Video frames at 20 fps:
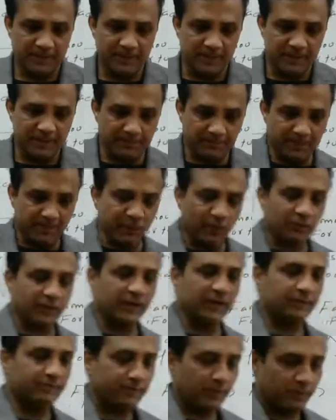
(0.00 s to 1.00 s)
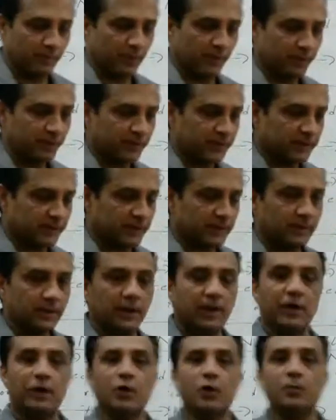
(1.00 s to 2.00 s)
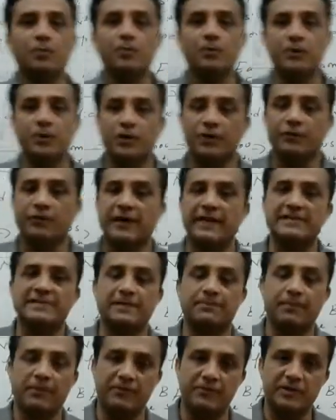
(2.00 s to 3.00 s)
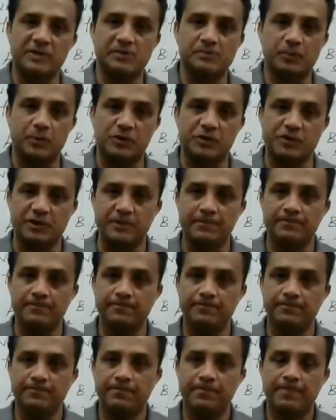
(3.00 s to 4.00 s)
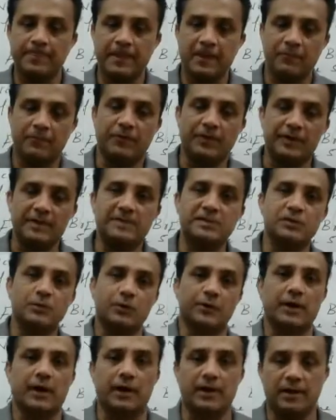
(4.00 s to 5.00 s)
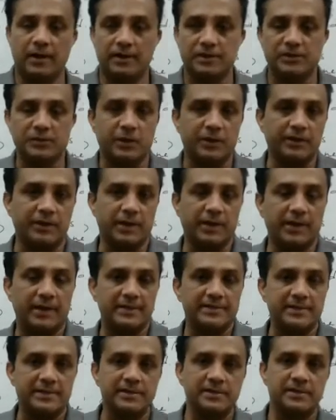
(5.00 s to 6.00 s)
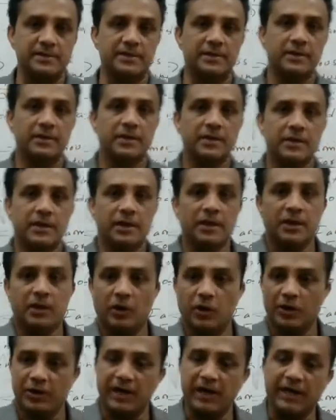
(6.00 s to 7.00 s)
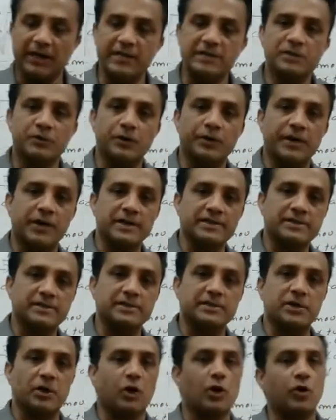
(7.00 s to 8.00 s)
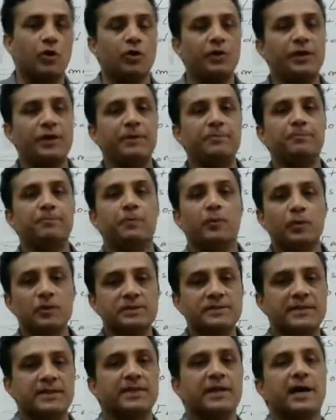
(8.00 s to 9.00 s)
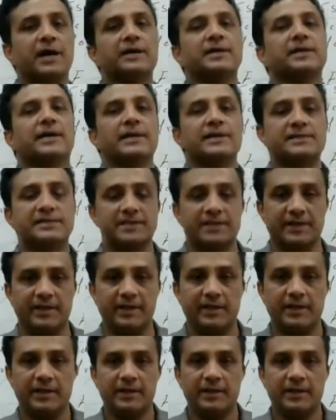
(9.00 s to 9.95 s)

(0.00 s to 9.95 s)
Now before that, we move further. I hope you revise the previous portion. What is SWOT analysis? Or regarding SWOT analysis, I already posted a case study